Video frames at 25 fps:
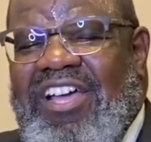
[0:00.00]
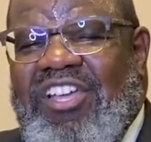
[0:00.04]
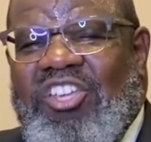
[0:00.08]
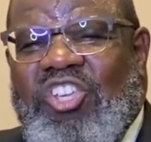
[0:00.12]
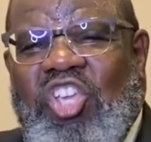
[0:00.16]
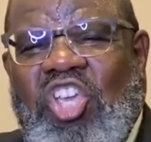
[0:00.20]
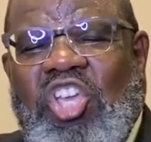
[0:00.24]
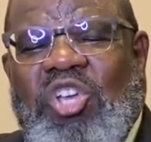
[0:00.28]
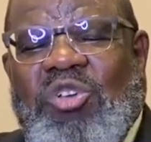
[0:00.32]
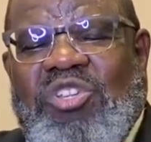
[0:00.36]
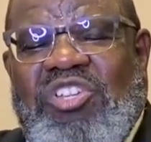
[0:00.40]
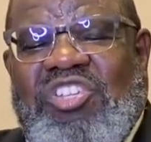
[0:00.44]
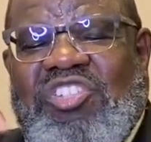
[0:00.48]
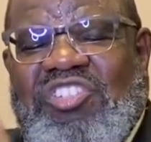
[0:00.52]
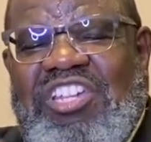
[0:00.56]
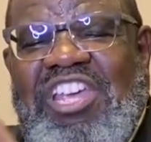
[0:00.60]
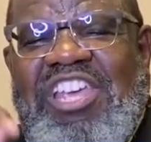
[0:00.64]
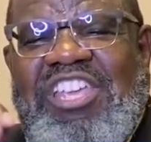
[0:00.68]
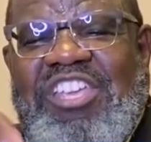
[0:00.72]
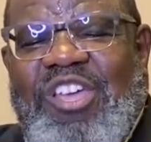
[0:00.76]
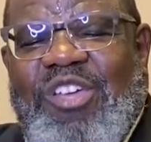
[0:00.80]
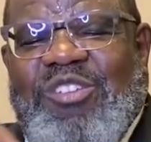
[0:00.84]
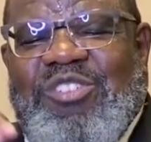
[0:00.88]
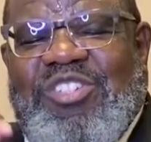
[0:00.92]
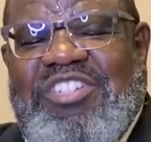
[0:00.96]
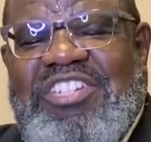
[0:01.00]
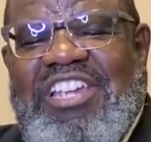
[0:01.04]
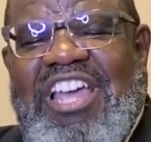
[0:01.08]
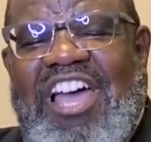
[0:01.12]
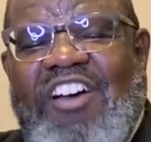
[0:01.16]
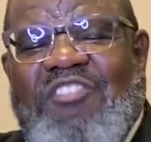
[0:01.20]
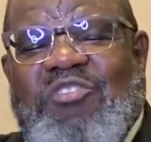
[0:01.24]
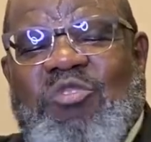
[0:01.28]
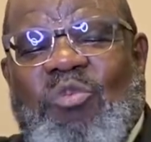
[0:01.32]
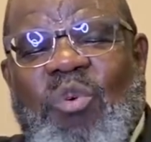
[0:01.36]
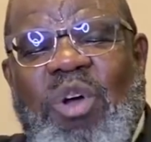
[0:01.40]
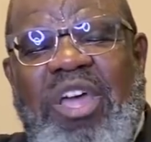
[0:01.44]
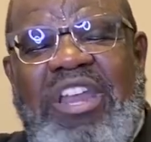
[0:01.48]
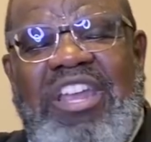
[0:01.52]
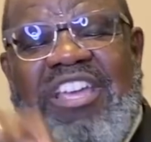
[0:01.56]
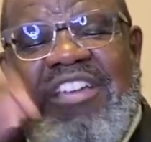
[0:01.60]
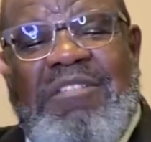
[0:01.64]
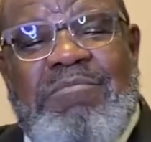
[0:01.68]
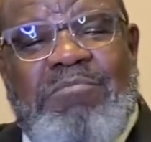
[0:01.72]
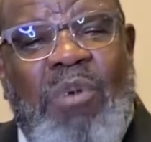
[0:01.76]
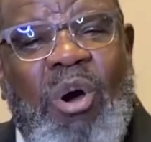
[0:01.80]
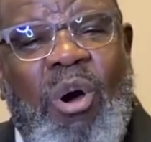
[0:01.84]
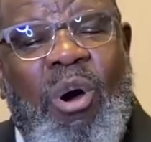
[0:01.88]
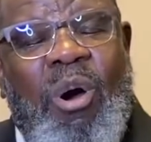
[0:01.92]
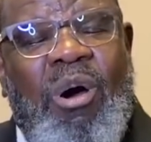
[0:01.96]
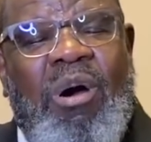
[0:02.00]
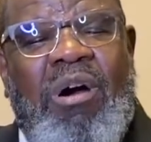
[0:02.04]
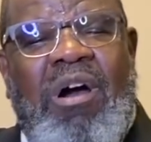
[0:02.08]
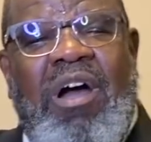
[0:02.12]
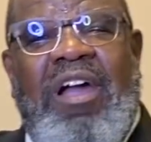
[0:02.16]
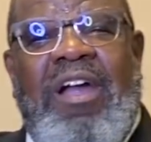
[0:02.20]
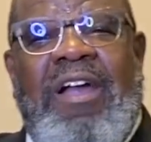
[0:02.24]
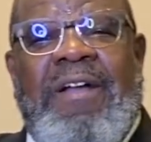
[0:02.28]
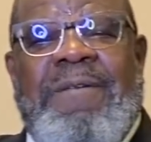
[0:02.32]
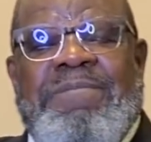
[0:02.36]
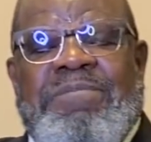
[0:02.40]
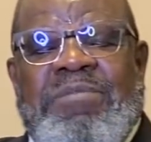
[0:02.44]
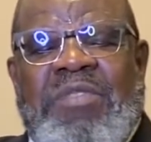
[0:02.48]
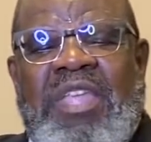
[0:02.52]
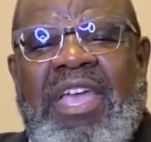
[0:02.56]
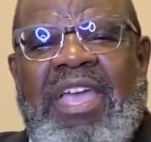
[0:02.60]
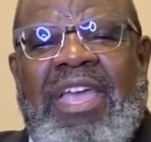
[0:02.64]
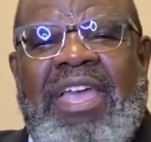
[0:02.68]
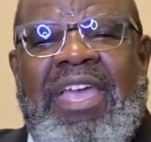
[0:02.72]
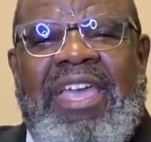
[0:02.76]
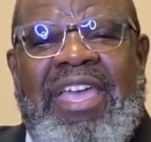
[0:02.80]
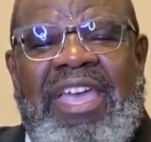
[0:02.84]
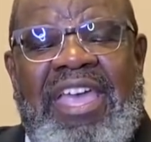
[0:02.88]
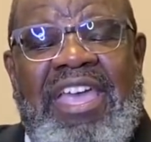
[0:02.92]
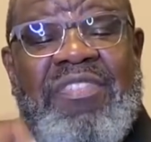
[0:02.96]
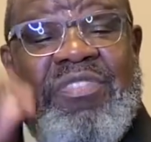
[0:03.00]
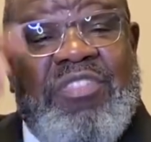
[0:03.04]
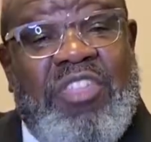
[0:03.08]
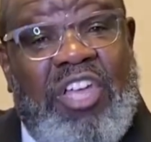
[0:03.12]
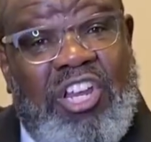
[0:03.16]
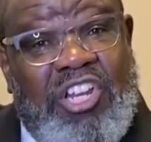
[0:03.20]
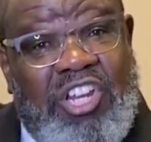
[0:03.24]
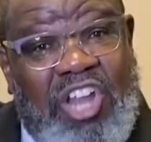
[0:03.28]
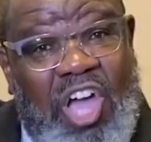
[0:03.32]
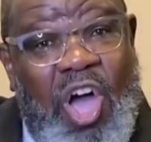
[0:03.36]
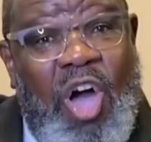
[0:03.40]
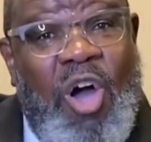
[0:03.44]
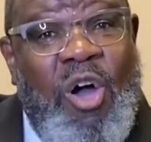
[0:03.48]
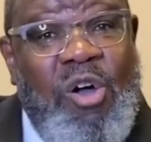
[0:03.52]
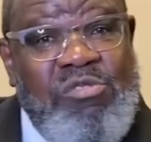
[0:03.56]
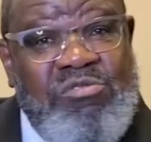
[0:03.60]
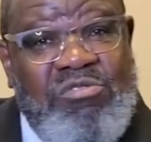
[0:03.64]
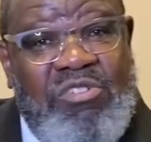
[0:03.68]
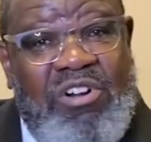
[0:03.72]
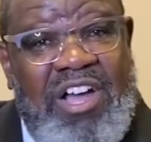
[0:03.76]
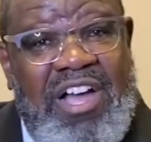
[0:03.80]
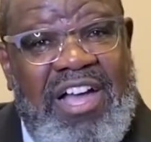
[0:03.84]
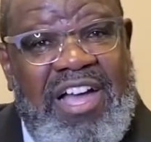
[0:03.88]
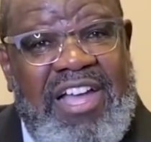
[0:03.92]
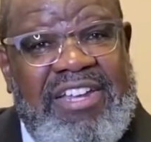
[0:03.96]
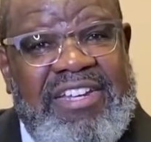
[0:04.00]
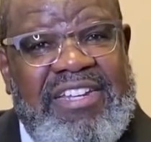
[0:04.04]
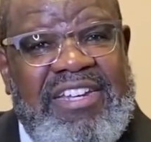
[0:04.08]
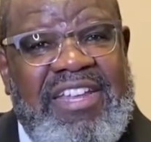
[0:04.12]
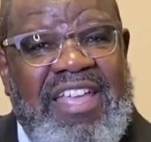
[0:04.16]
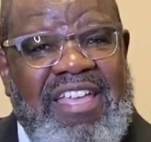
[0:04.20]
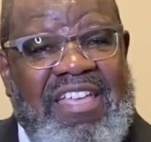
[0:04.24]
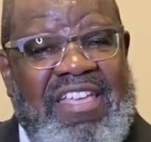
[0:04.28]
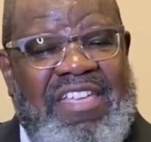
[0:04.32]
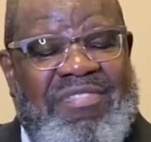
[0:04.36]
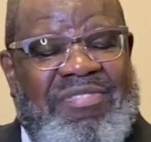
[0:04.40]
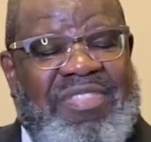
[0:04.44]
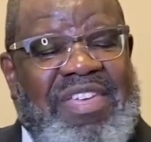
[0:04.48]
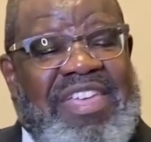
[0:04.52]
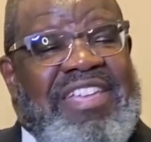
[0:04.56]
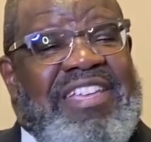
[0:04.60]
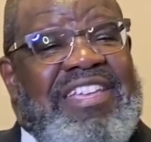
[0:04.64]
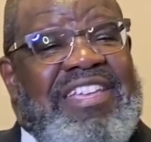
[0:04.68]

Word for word: you will see yourself winning more in the long run than